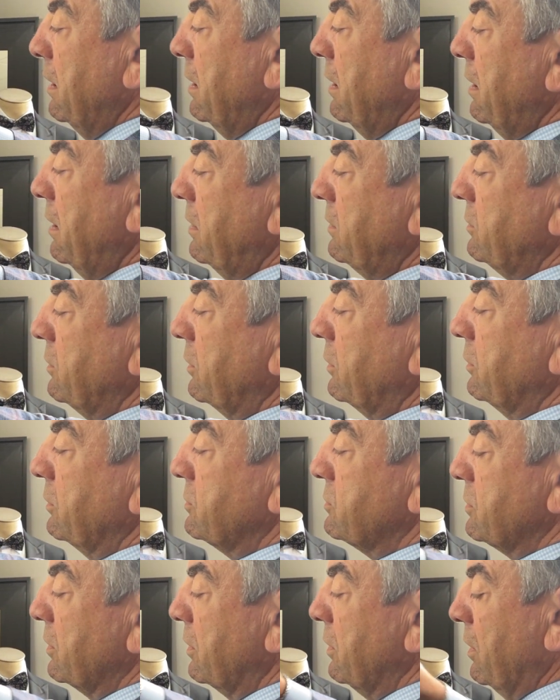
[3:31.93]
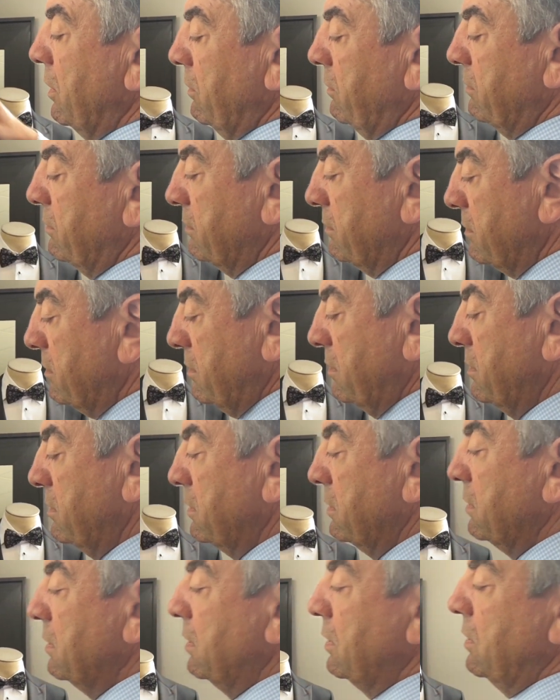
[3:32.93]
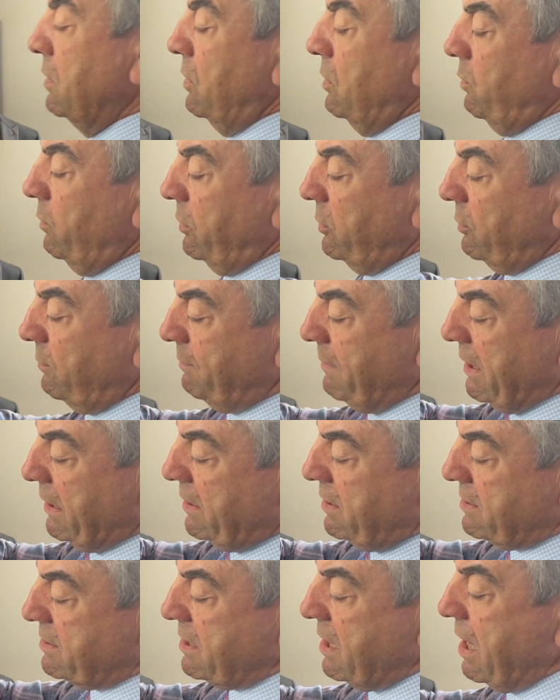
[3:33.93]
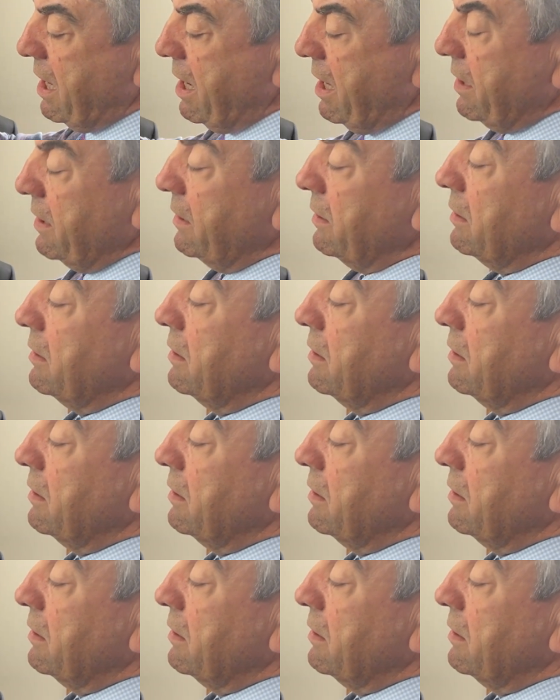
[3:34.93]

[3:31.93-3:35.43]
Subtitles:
and you're good to go. When you make your tie,